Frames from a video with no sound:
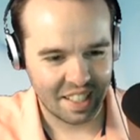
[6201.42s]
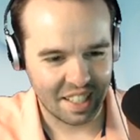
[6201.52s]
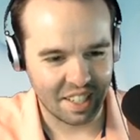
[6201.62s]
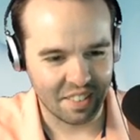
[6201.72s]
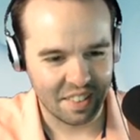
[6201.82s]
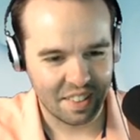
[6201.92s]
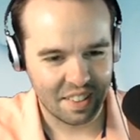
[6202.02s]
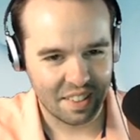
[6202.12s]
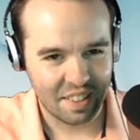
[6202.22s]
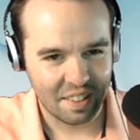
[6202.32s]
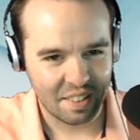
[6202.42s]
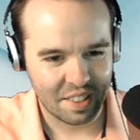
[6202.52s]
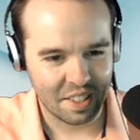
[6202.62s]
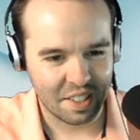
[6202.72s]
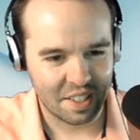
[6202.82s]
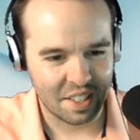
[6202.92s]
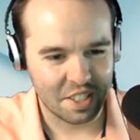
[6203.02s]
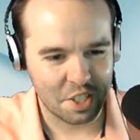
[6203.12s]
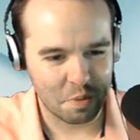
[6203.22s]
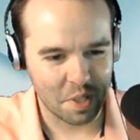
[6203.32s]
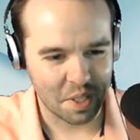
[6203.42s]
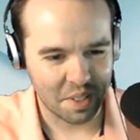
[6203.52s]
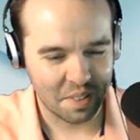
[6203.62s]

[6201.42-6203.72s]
Oh. Could've just swung.